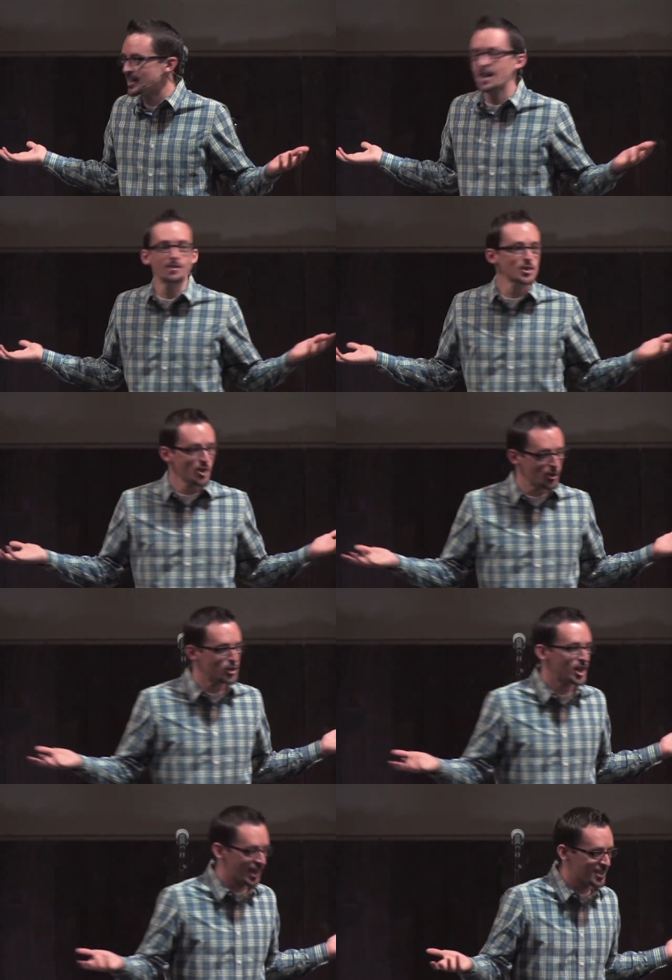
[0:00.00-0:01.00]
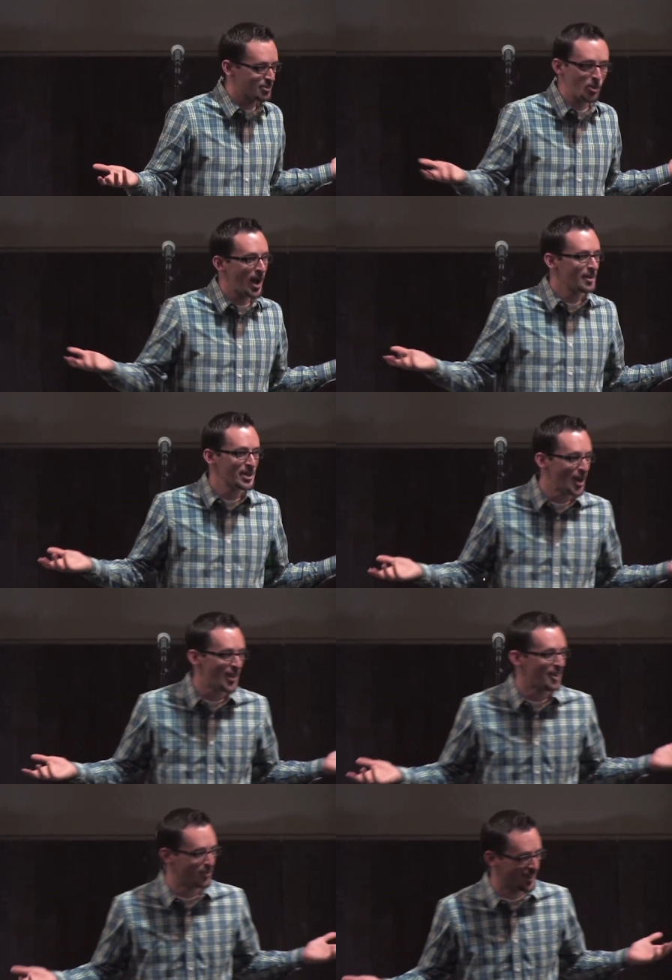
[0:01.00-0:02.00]
none of us own chickens, but why do we know
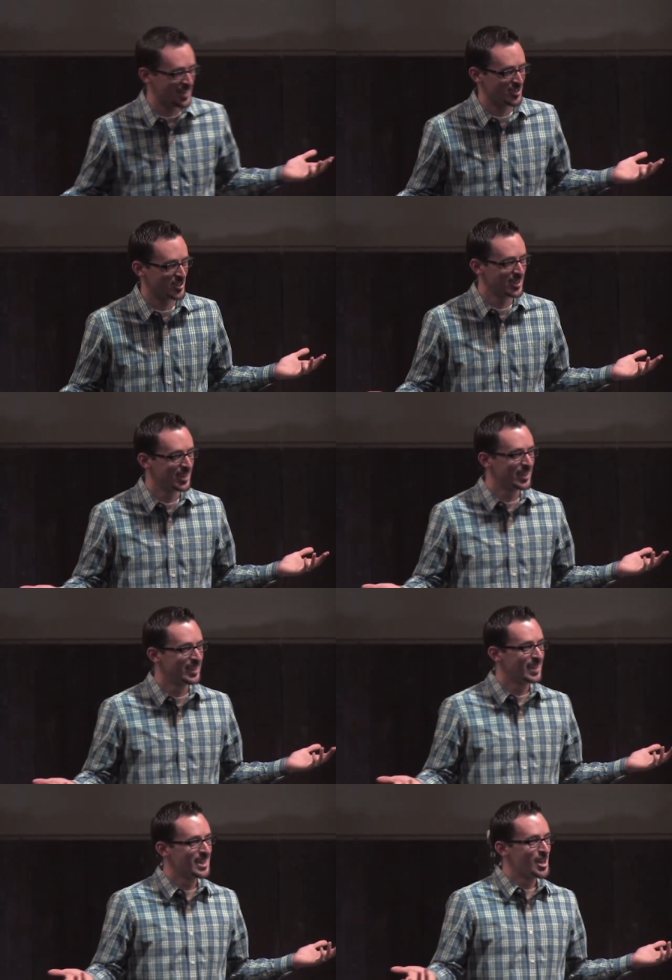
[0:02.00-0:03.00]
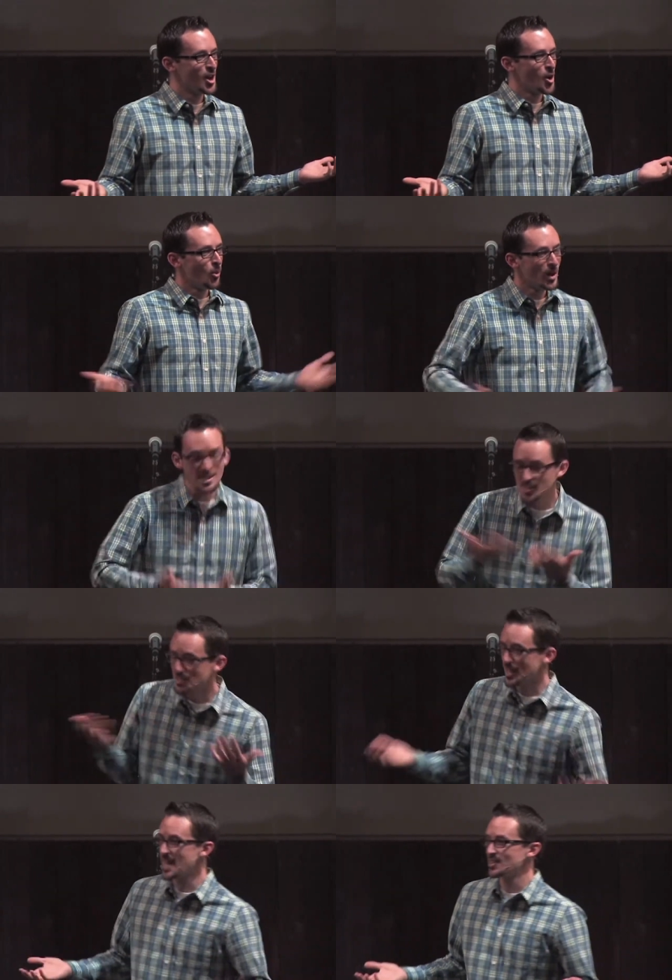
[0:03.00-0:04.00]
that phrase? What is it
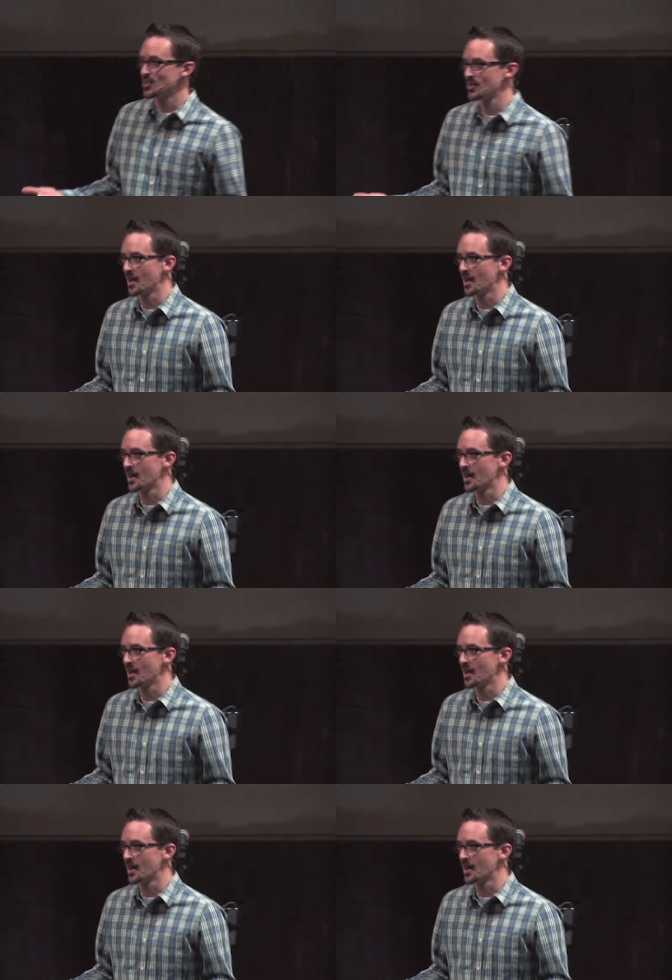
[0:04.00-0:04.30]
saying to you